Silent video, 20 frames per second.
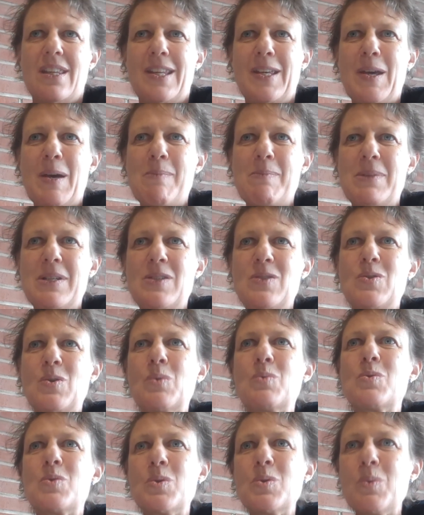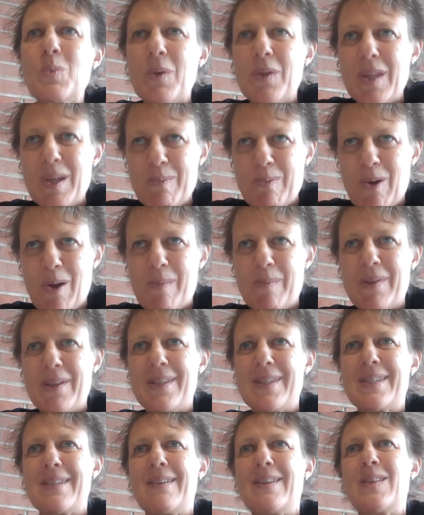The companies don't do what they
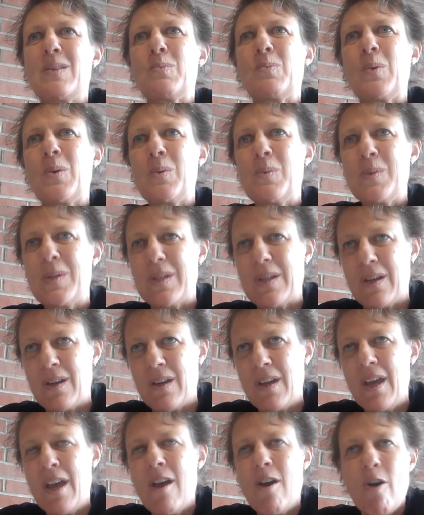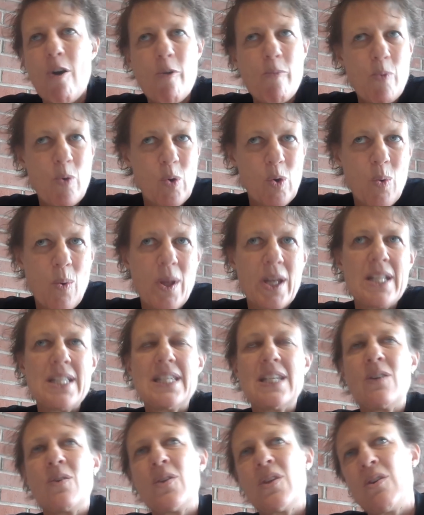promise, right? The roads are of poor
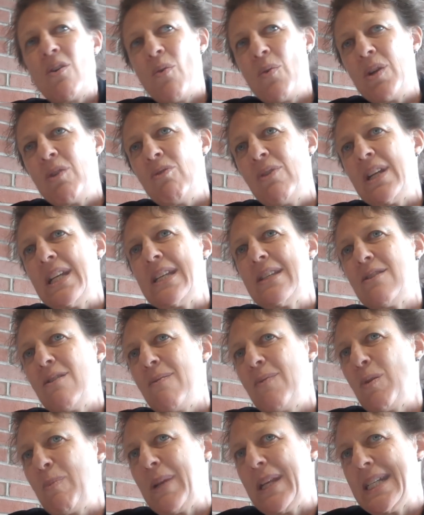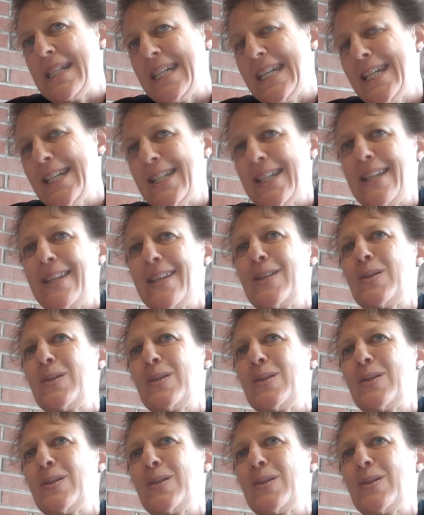quality, or they only really serve the plantation.